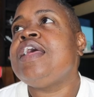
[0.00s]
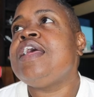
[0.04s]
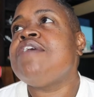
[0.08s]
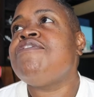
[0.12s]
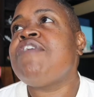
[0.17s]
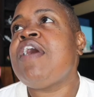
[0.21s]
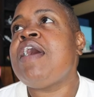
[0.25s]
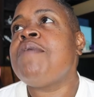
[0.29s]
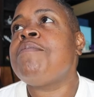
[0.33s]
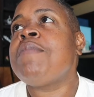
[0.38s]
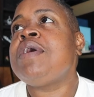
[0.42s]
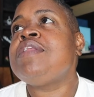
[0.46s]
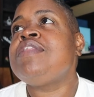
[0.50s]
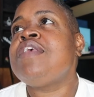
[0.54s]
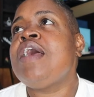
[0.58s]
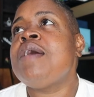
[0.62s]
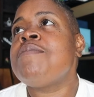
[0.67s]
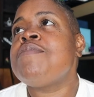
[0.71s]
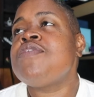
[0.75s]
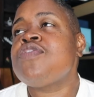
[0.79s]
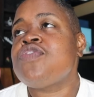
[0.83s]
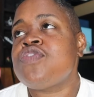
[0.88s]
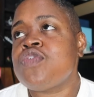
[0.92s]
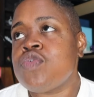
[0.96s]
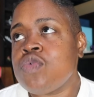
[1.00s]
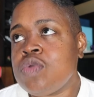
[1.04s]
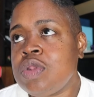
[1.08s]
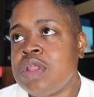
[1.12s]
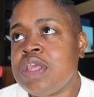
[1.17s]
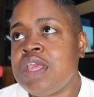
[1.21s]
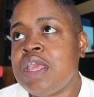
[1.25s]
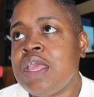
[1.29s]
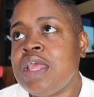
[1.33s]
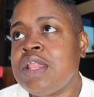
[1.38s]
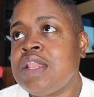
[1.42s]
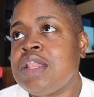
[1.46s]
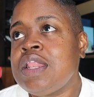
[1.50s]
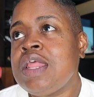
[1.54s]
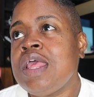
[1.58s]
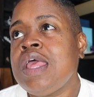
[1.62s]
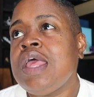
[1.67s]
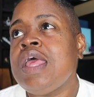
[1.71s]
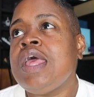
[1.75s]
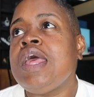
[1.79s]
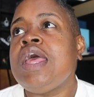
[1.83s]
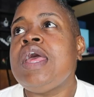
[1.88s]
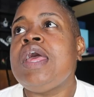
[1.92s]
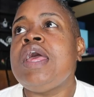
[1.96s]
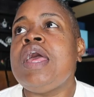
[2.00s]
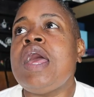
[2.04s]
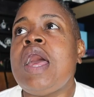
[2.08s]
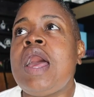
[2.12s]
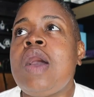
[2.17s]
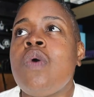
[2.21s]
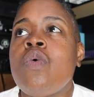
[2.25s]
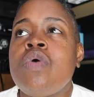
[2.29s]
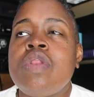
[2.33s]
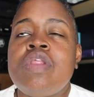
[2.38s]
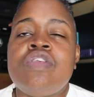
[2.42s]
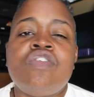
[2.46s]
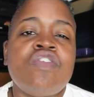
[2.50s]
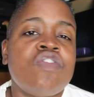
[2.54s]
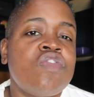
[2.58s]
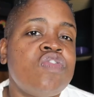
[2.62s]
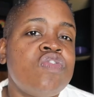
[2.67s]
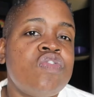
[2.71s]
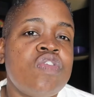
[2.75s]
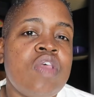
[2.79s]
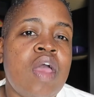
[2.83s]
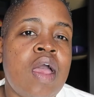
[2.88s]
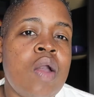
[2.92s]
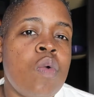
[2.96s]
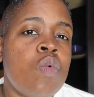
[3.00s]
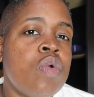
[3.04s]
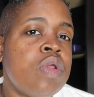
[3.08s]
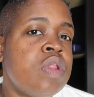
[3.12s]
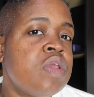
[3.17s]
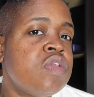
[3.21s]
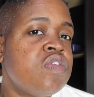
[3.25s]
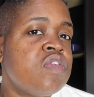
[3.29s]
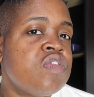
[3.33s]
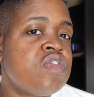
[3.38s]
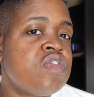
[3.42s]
if I had my time at school again, I would have just, I would have